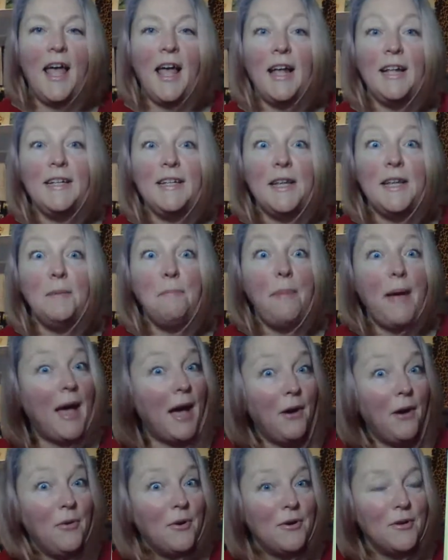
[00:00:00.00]
and
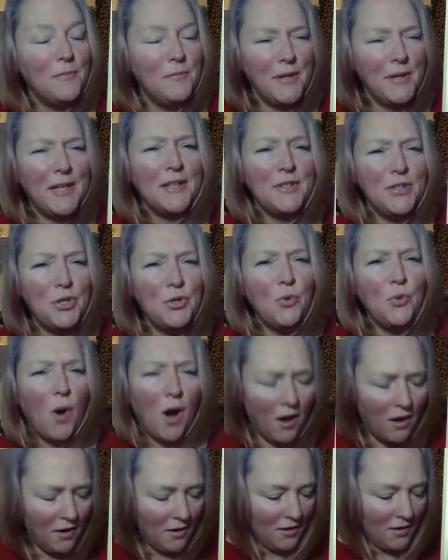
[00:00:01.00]
empowered because you
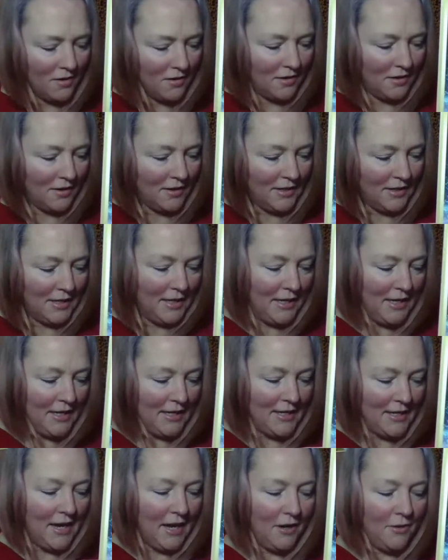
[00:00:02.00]
are.
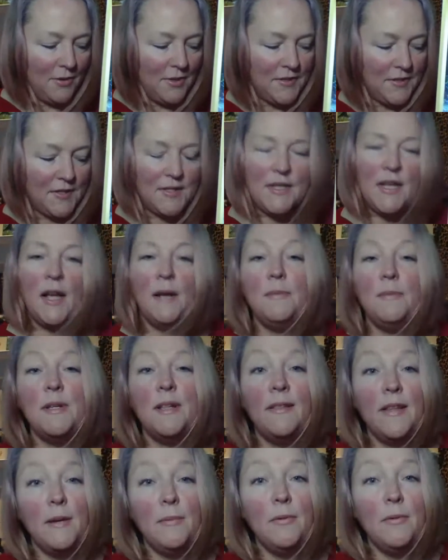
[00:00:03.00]
Now it's a time to
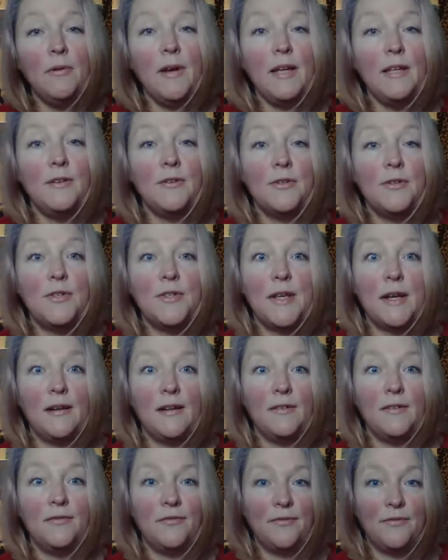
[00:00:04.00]
liberate
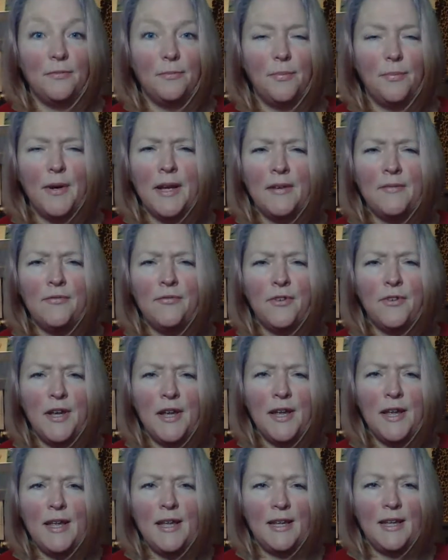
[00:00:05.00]
yourself. Break
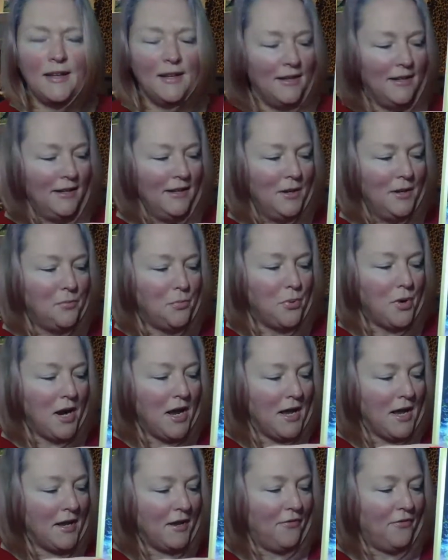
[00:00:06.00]
free.
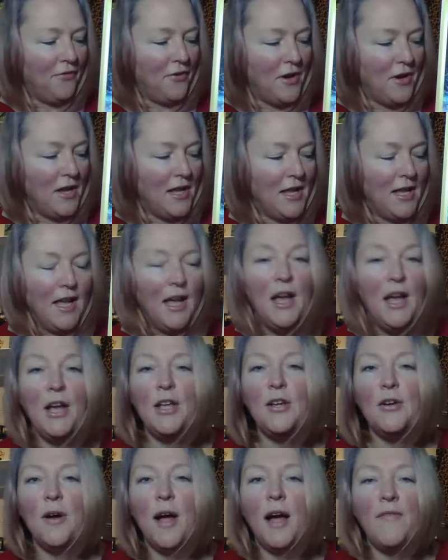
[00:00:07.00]
Break free.
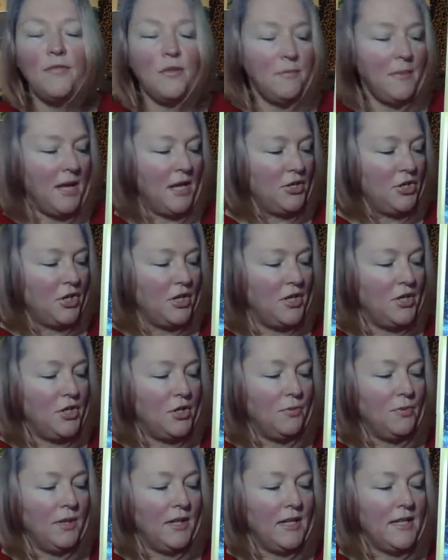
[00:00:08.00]
Your affirmation is
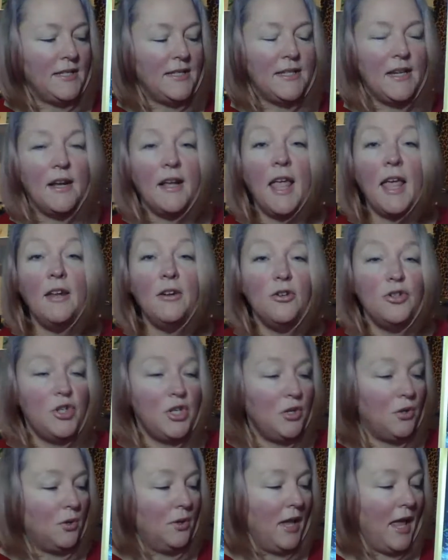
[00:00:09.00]
you release stuck
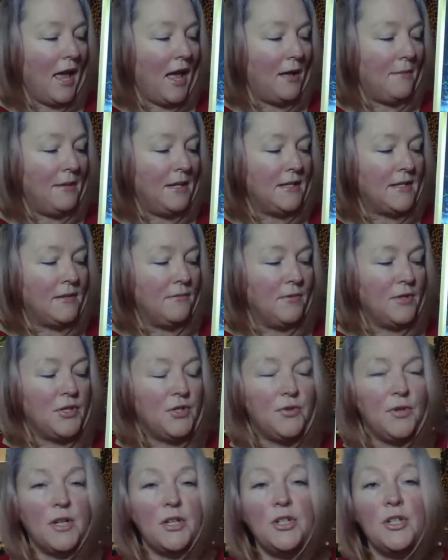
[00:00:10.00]
energy, old habits, and
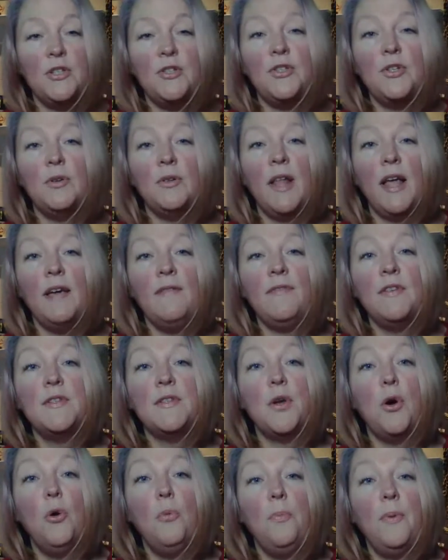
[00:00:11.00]
restrictions. Your life
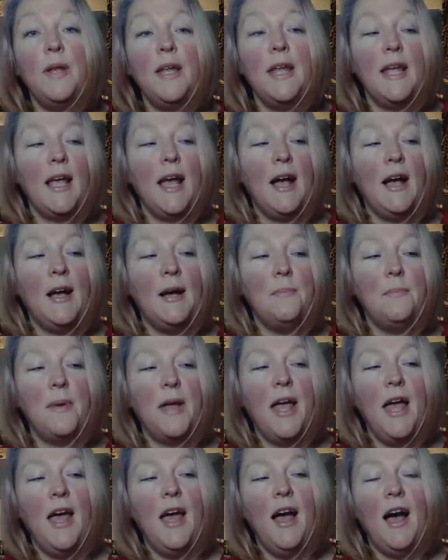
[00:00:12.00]
is opening up.
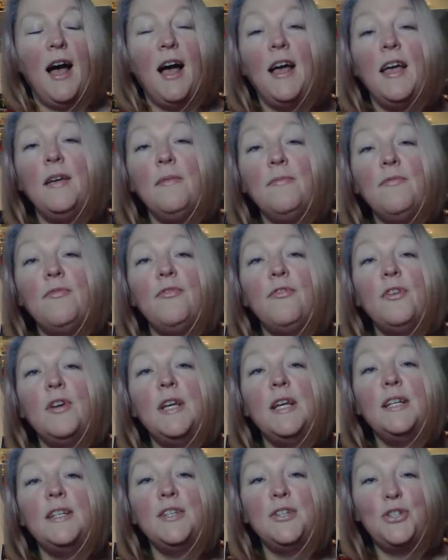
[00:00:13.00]
I am
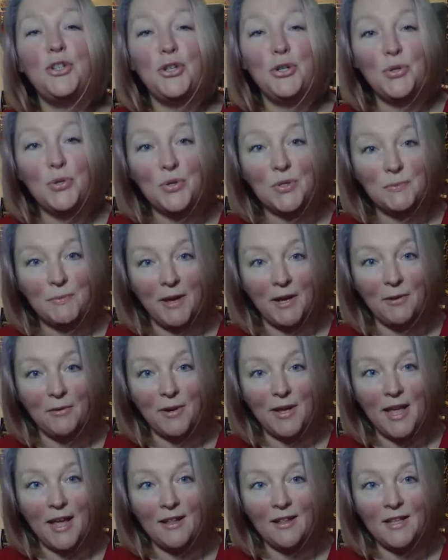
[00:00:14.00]
free to choose my
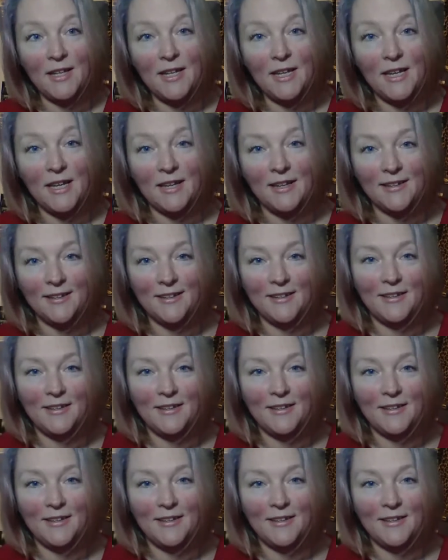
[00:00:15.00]
reality.